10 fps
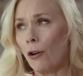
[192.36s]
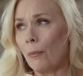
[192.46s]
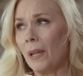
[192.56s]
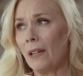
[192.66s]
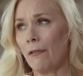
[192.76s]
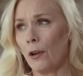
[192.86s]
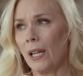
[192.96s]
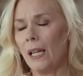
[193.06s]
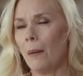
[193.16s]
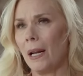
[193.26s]
hurt me for
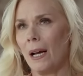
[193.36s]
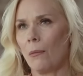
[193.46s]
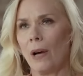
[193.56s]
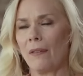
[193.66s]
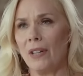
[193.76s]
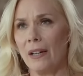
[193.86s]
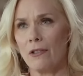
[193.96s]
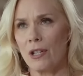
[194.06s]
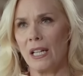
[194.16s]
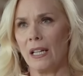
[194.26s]
him. And I, have
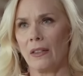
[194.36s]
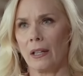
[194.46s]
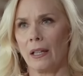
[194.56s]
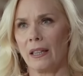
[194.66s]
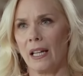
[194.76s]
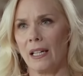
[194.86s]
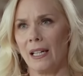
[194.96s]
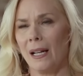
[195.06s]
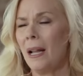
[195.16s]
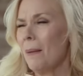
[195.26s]
never said anything like that
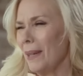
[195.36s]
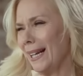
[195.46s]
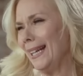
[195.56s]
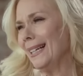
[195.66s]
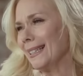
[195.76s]
again. But he